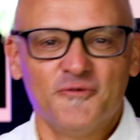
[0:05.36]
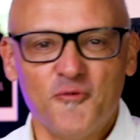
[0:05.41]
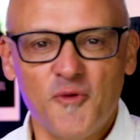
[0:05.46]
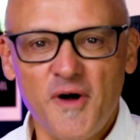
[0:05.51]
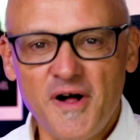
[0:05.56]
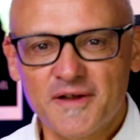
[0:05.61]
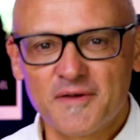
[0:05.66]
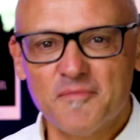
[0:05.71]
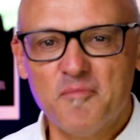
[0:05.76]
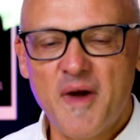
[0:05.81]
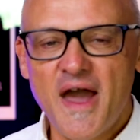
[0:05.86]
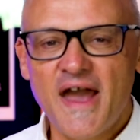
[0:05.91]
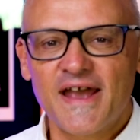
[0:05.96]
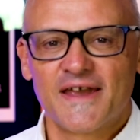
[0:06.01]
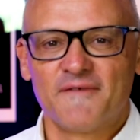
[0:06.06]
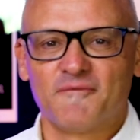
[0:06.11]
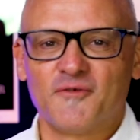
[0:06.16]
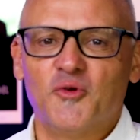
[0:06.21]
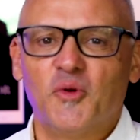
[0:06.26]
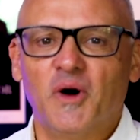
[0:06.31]
Welcome
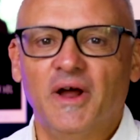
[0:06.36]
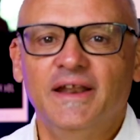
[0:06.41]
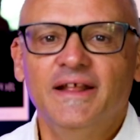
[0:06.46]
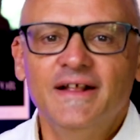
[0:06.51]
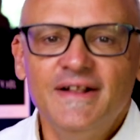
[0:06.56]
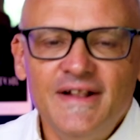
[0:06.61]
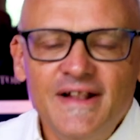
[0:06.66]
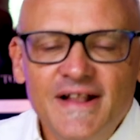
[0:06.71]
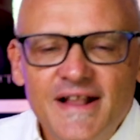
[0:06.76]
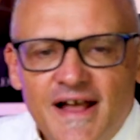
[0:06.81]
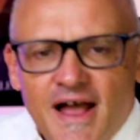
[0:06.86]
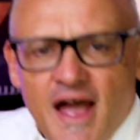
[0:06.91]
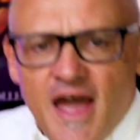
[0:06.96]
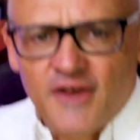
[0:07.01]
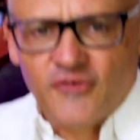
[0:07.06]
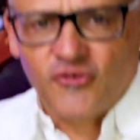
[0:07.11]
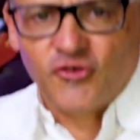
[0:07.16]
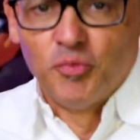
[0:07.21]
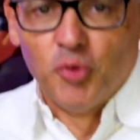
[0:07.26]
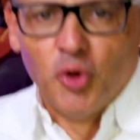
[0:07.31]
back, everyone.
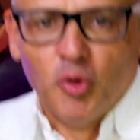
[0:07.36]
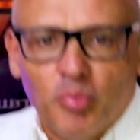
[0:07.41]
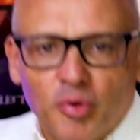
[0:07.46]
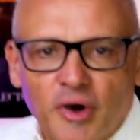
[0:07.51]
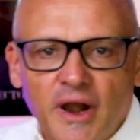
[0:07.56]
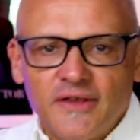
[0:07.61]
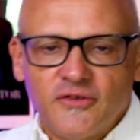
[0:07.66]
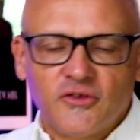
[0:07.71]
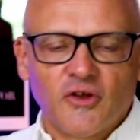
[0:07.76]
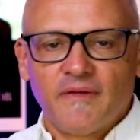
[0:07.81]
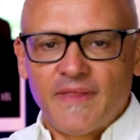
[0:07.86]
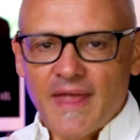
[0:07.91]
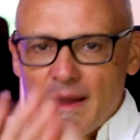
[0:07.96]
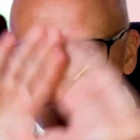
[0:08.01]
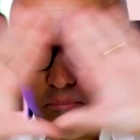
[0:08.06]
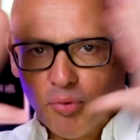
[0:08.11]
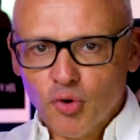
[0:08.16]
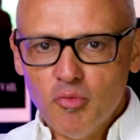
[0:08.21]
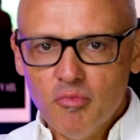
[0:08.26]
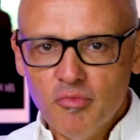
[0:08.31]
Had a small break. So
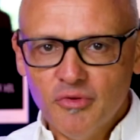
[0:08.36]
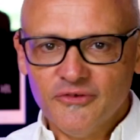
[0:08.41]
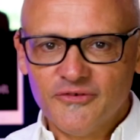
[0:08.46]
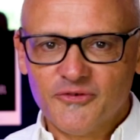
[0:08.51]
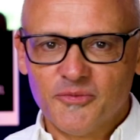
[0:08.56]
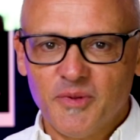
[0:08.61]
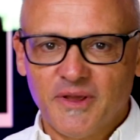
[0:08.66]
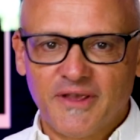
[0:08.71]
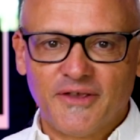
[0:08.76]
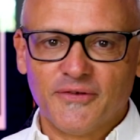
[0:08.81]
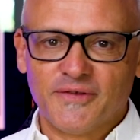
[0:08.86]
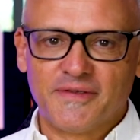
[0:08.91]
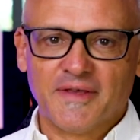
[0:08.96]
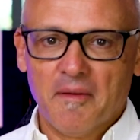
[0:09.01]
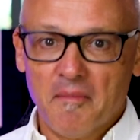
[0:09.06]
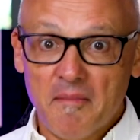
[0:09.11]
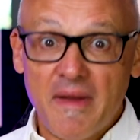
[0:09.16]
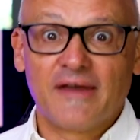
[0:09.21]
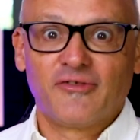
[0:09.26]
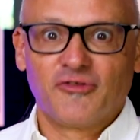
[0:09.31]
that boom was because
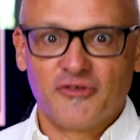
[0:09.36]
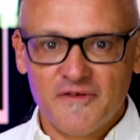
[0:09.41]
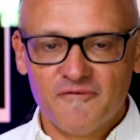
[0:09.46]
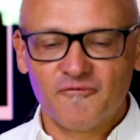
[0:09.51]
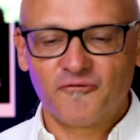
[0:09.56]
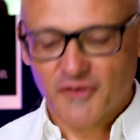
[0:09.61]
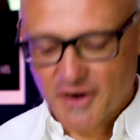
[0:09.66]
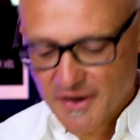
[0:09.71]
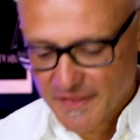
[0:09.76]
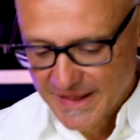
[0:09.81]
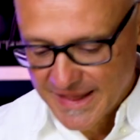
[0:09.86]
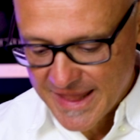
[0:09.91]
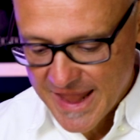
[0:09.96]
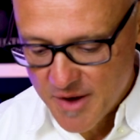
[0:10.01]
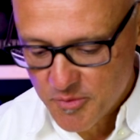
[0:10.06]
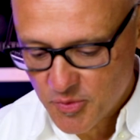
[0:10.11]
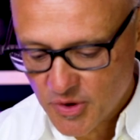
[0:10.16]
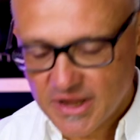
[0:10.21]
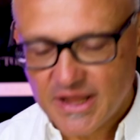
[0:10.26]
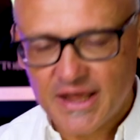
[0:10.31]
I'm actually in front of the
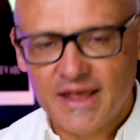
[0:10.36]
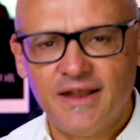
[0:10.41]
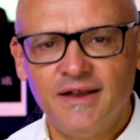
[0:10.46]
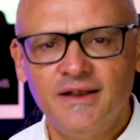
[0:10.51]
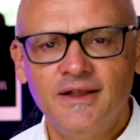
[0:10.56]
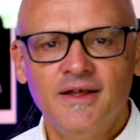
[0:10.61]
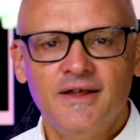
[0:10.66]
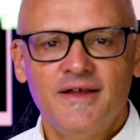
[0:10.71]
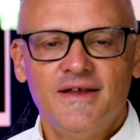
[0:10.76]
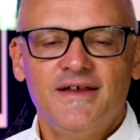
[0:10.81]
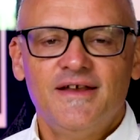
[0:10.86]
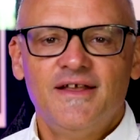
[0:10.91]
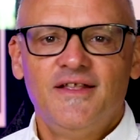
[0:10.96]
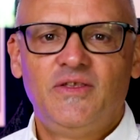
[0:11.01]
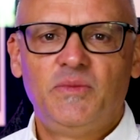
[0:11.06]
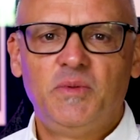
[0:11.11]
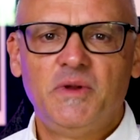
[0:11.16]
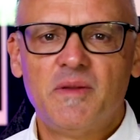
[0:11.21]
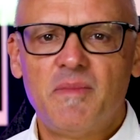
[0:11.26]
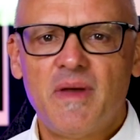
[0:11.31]
camera again.
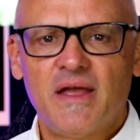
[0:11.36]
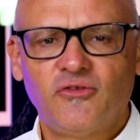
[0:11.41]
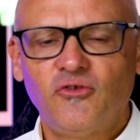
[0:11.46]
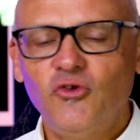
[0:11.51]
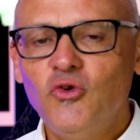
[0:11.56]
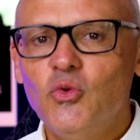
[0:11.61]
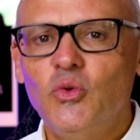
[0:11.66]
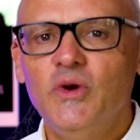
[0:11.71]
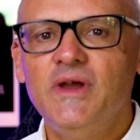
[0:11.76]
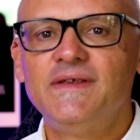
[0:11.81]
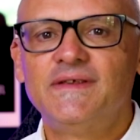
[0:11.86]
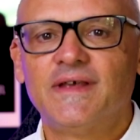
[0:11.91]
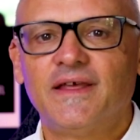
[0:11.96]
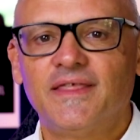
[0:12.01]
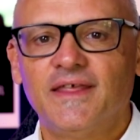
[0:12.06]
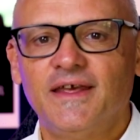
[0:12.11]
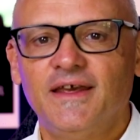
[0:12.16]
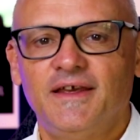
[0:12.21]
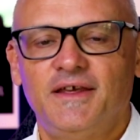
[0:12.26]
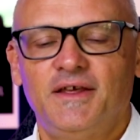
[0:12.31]
It's been about 2 weeks, I
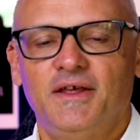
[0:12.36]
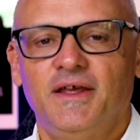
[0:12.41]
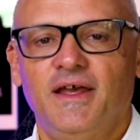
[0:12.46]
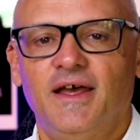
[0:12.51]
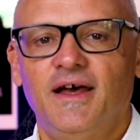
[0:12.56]
think.